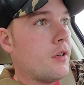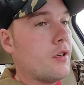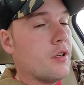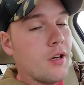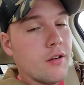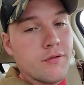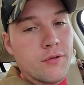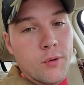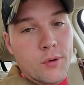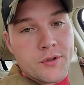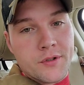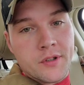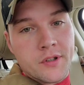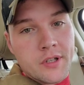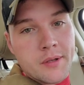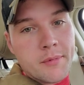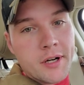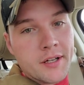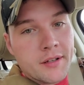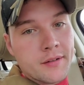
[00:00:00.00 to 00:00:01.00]

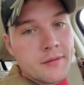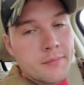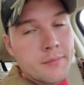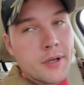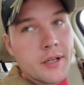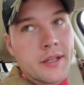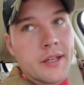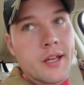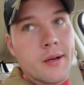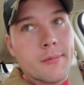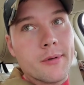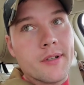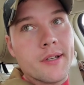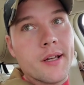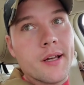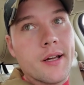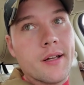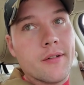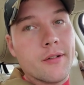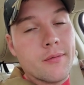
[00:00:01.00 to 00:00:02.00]
Unfortunately, my camera
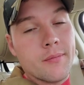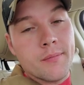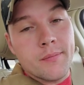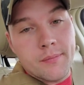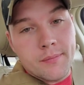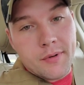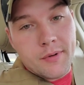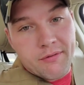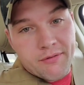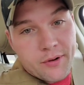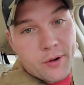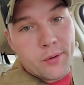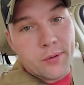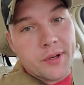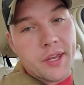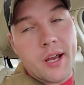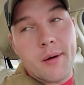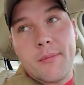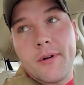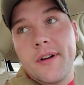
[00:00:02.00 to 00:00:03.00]
died, or my phone
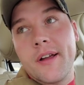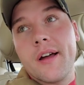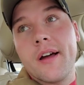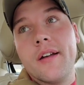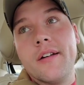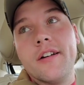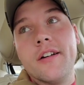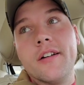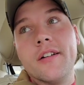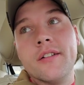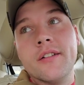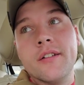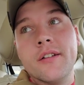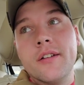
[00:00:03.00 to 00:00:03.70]
camera died,